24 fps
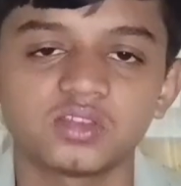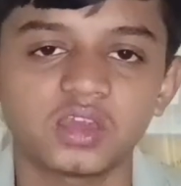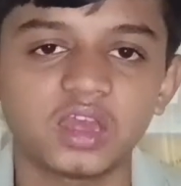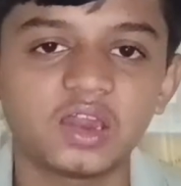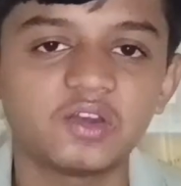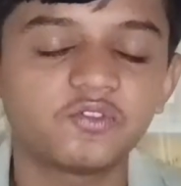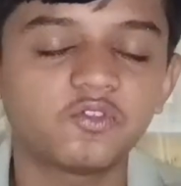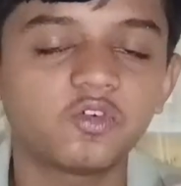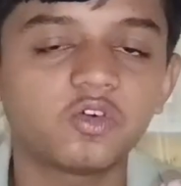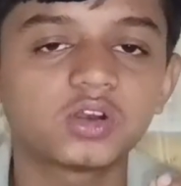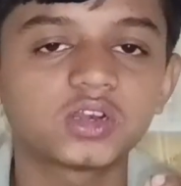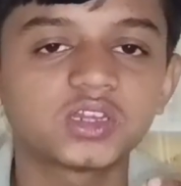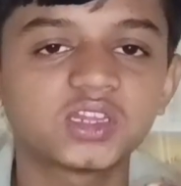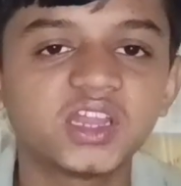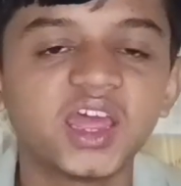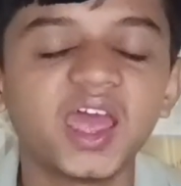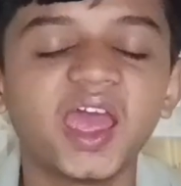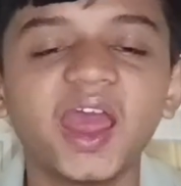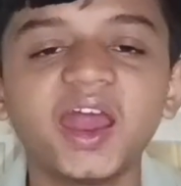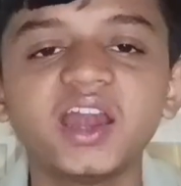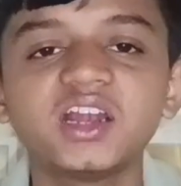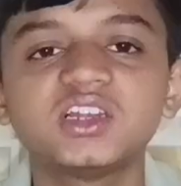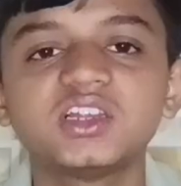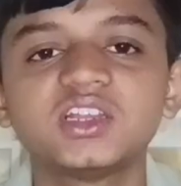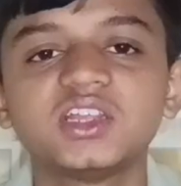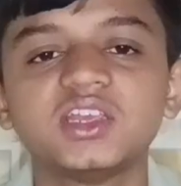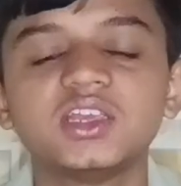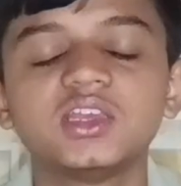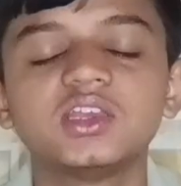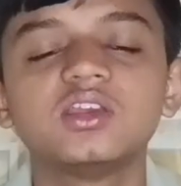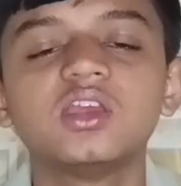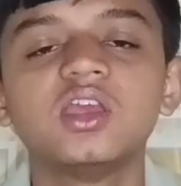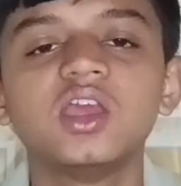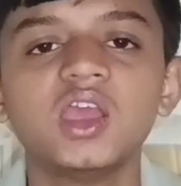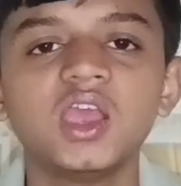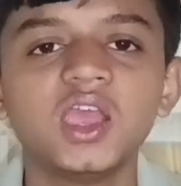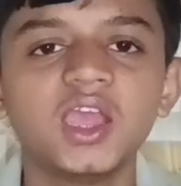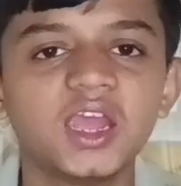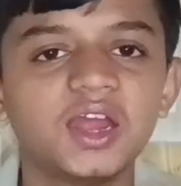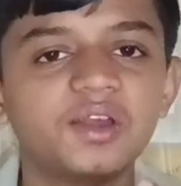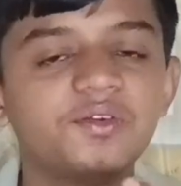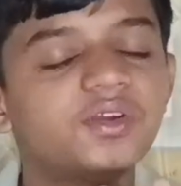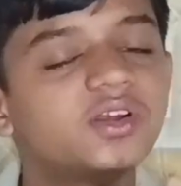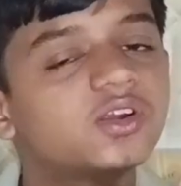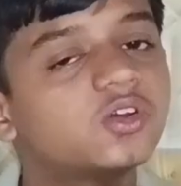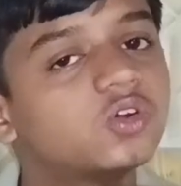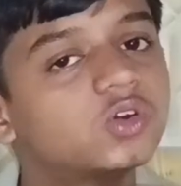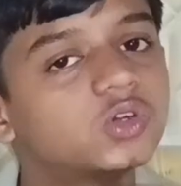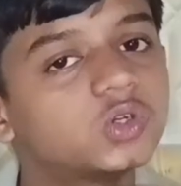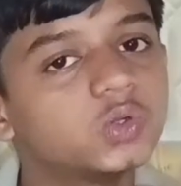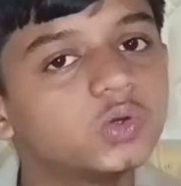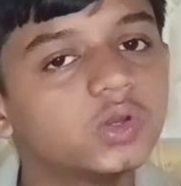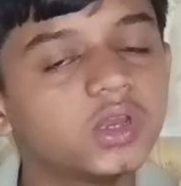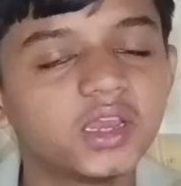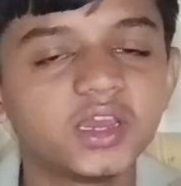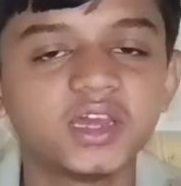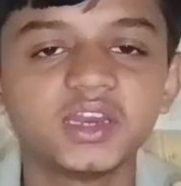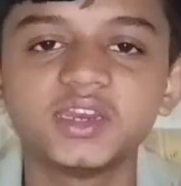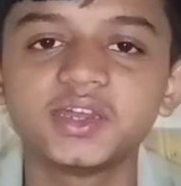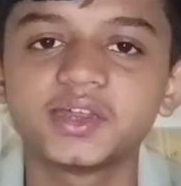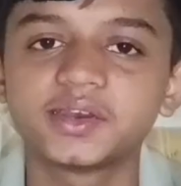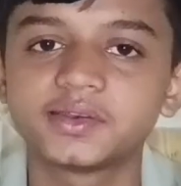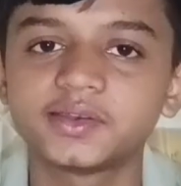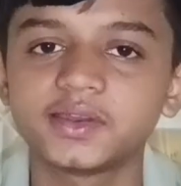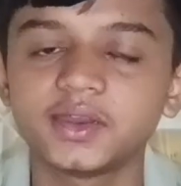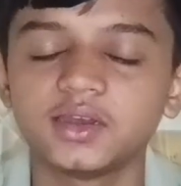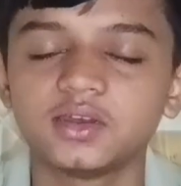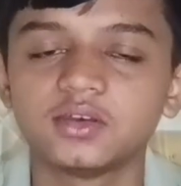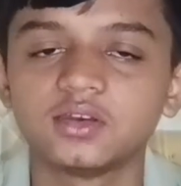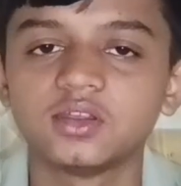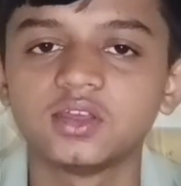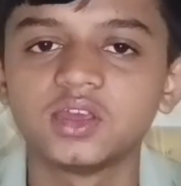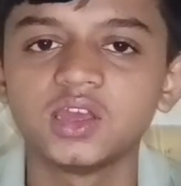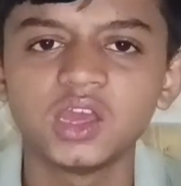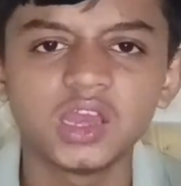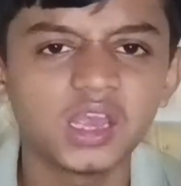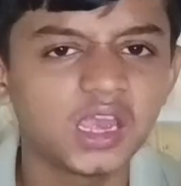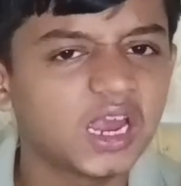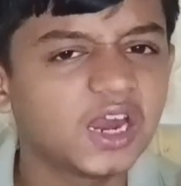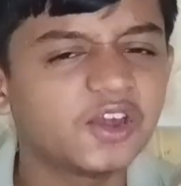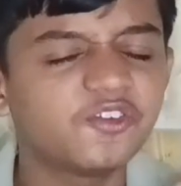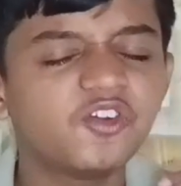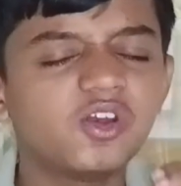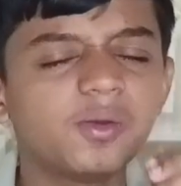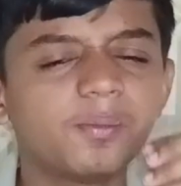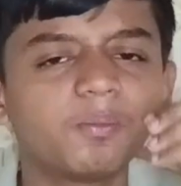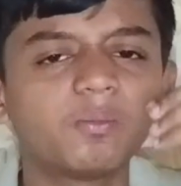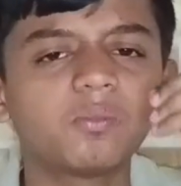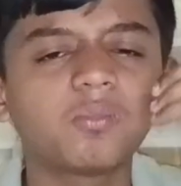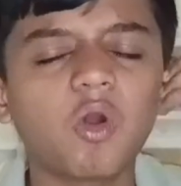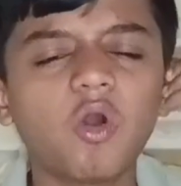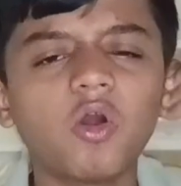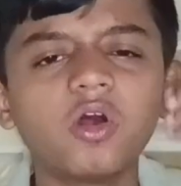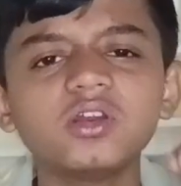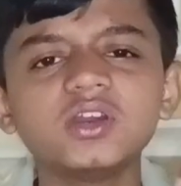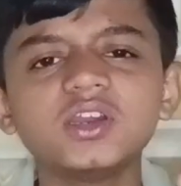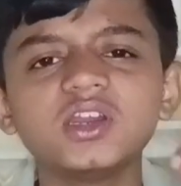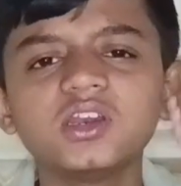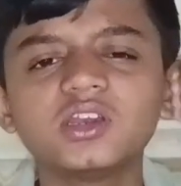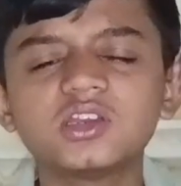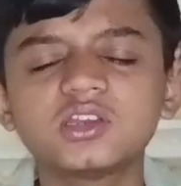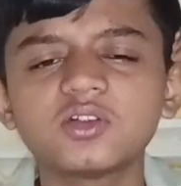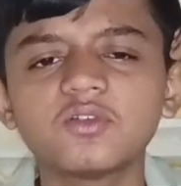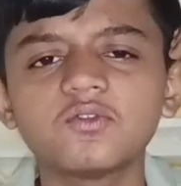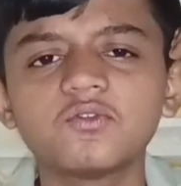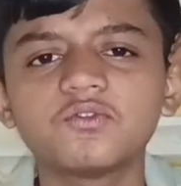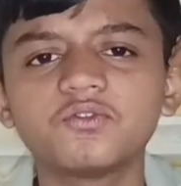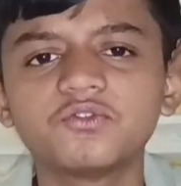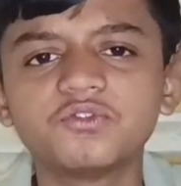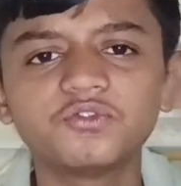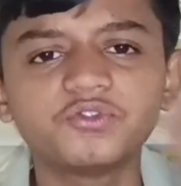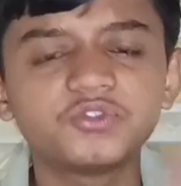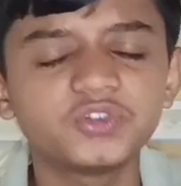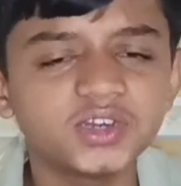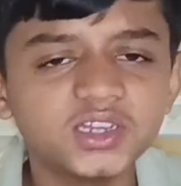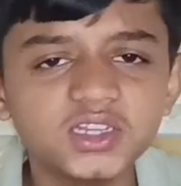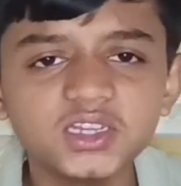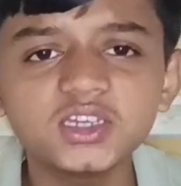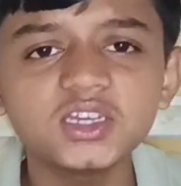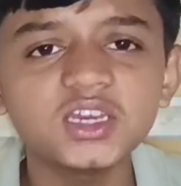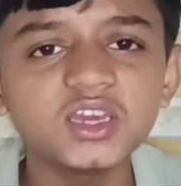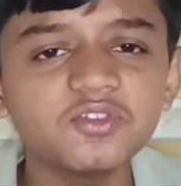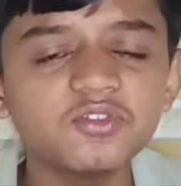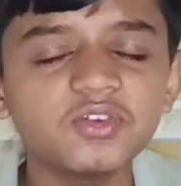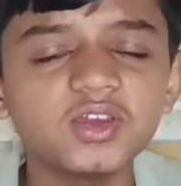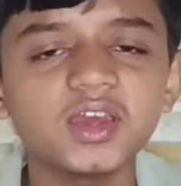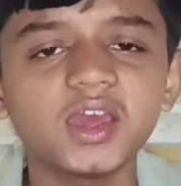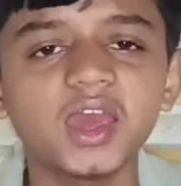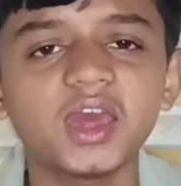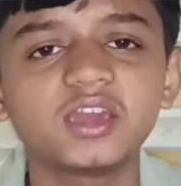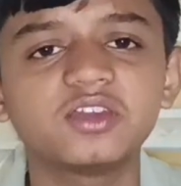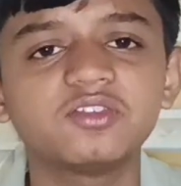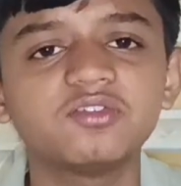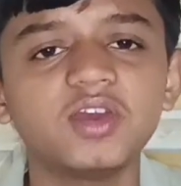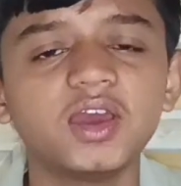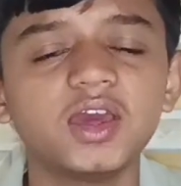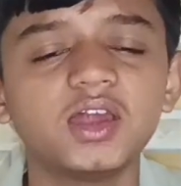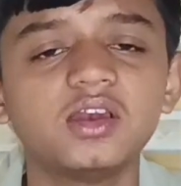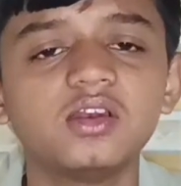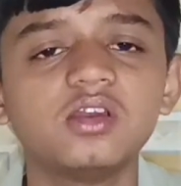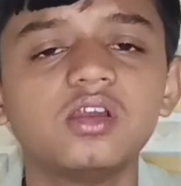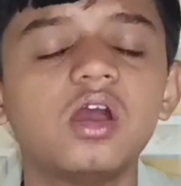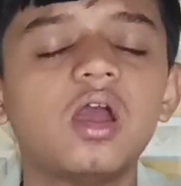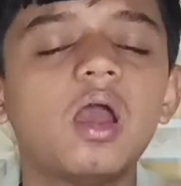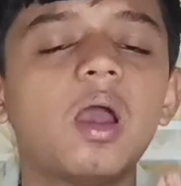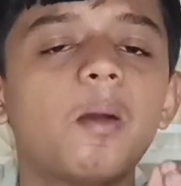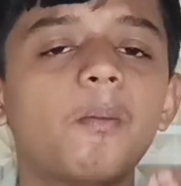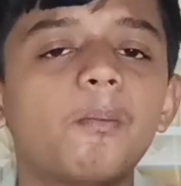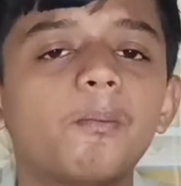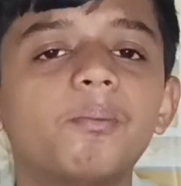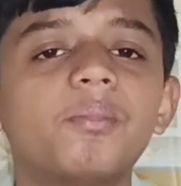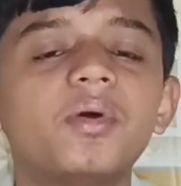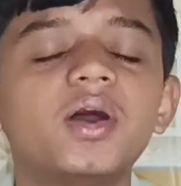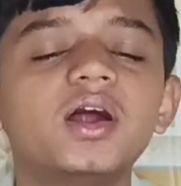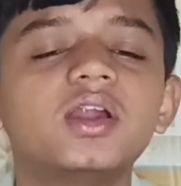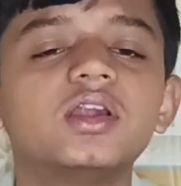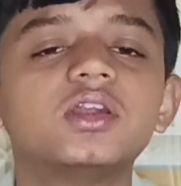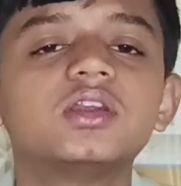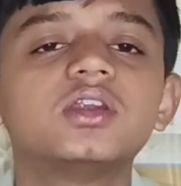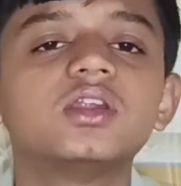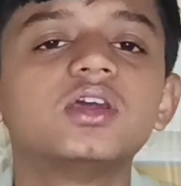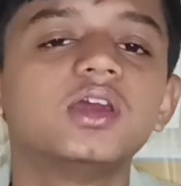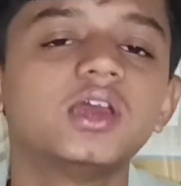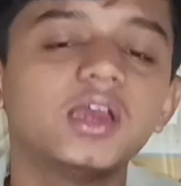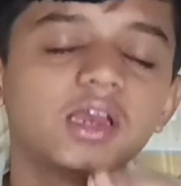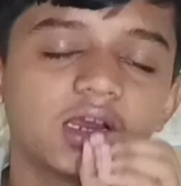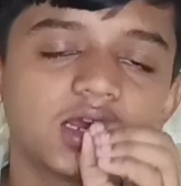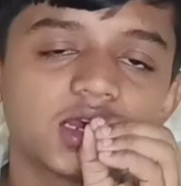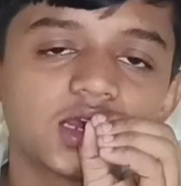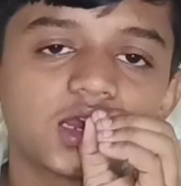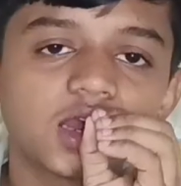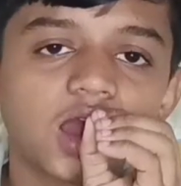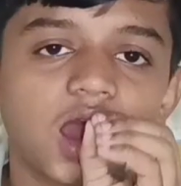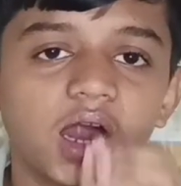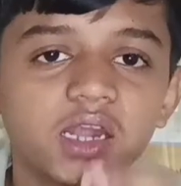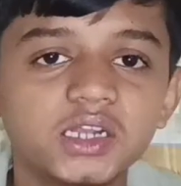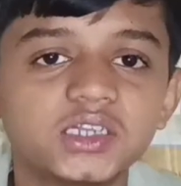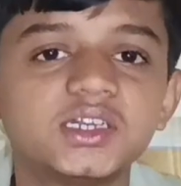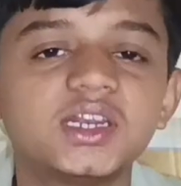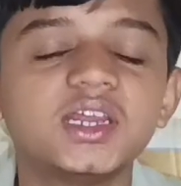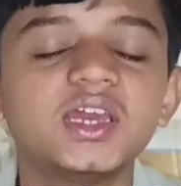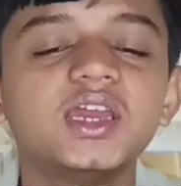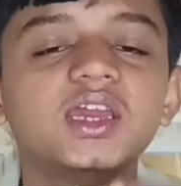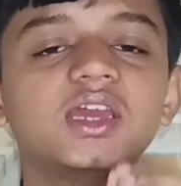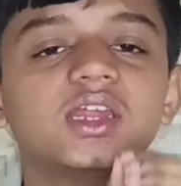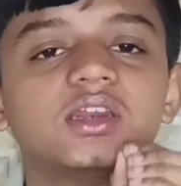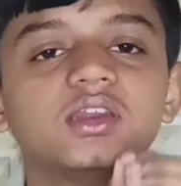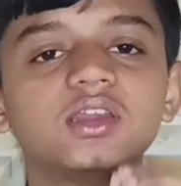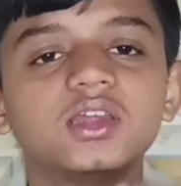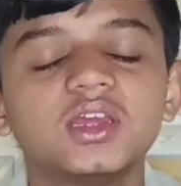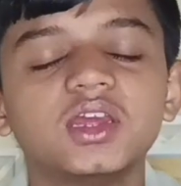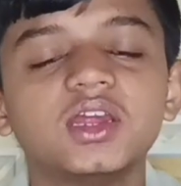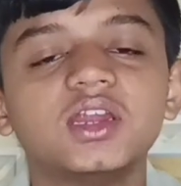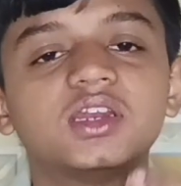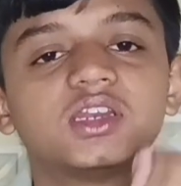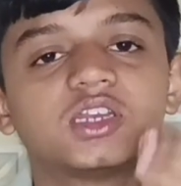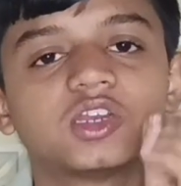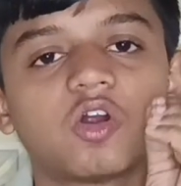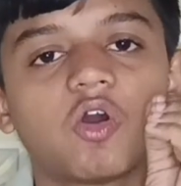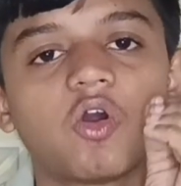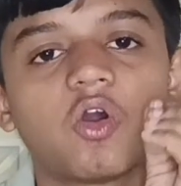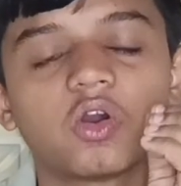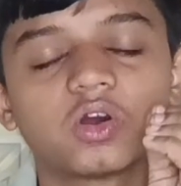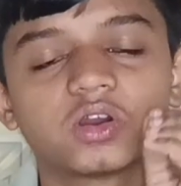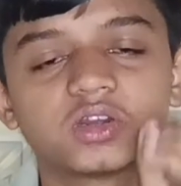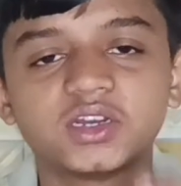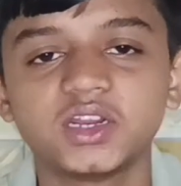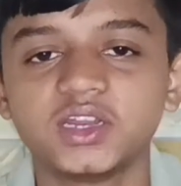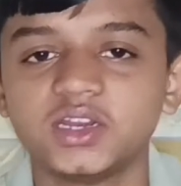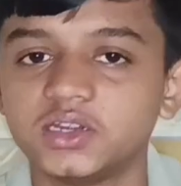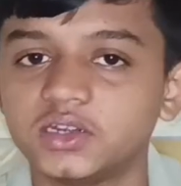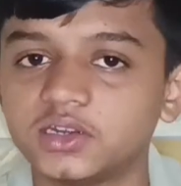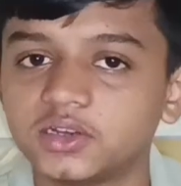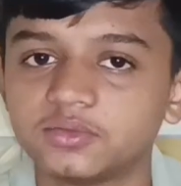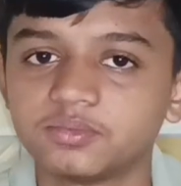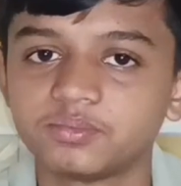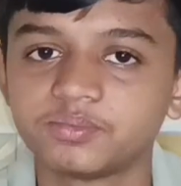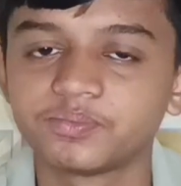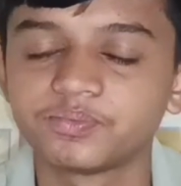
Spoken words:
And for that thing, it will go to any extent. It will bond in some freaky way as well, but attain its octet.